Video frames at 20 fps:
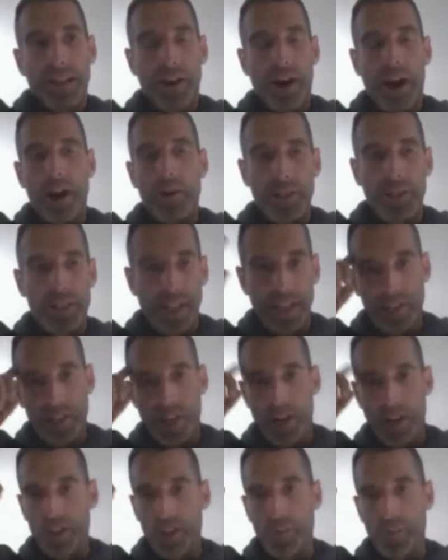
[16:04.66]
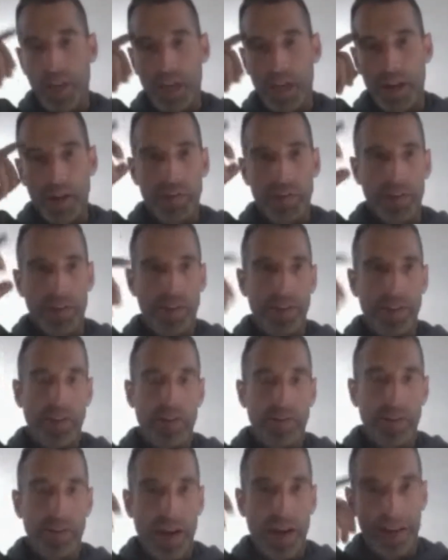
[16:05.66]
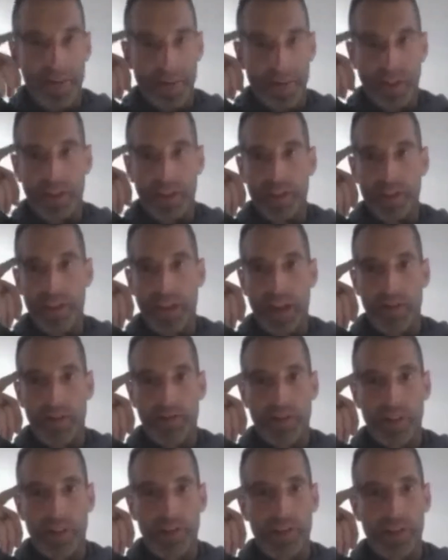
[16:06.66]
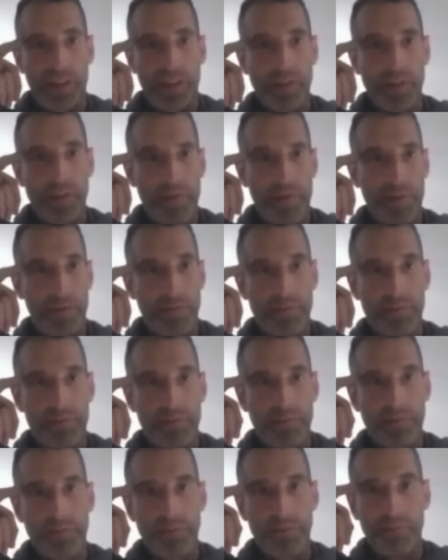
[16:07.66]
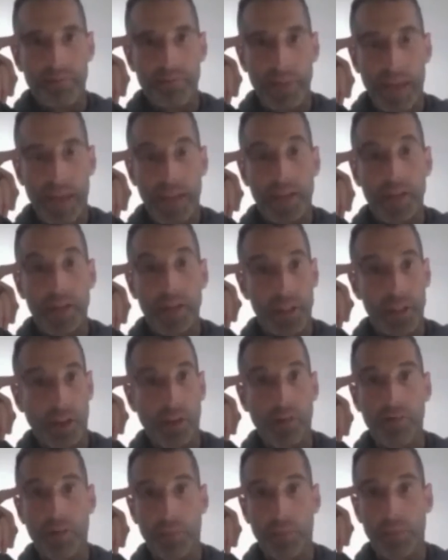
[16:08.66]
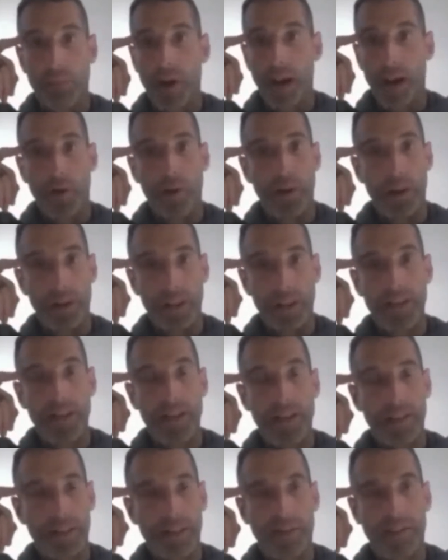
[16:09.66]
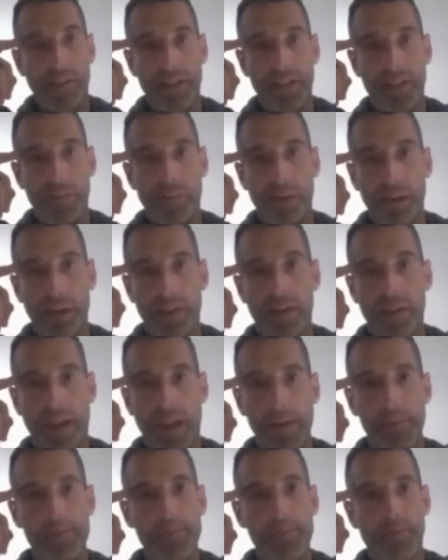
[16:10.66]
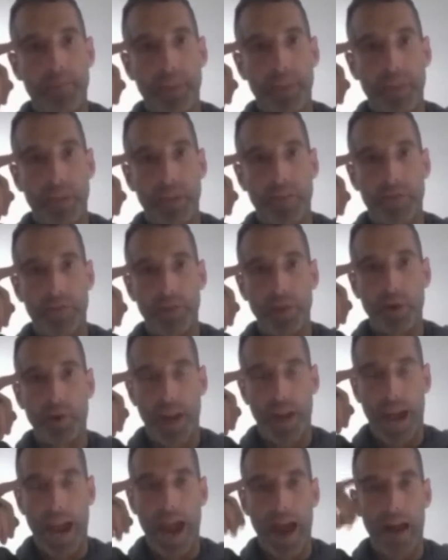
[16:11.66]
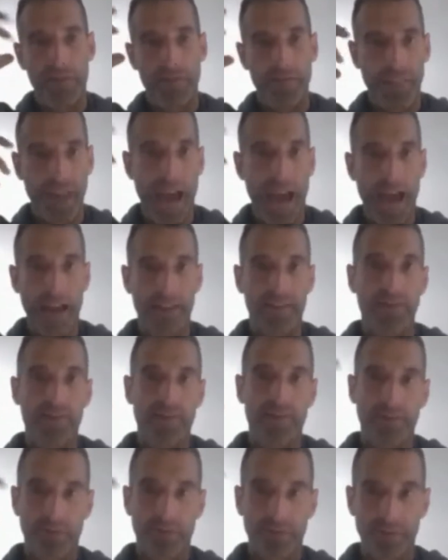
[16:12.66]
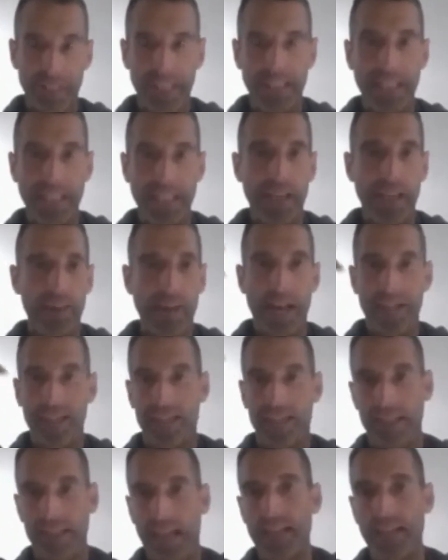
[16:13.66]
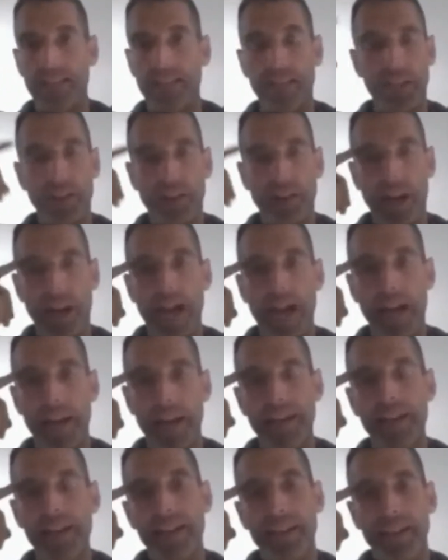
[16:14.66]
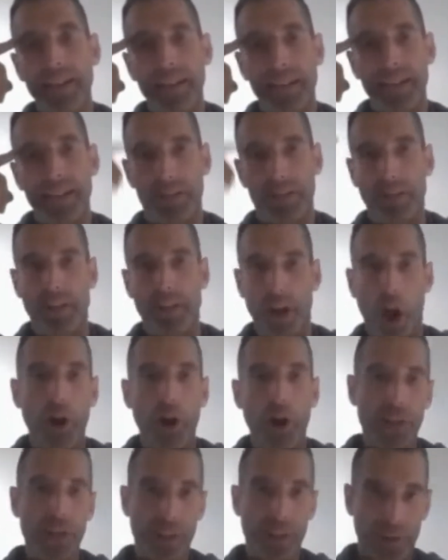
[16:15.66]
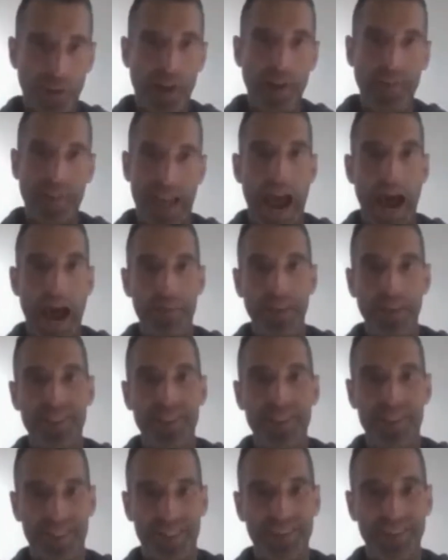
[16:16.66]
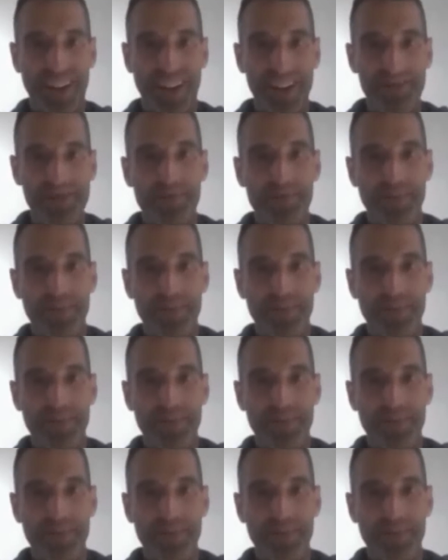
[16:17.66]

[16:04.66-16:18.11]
I always say it starts up here, but you have to understand first that you have to make yourself a priority. That's a big thing. If you don't have that feeling or that sense in your head, it's very hard to create the habits, right?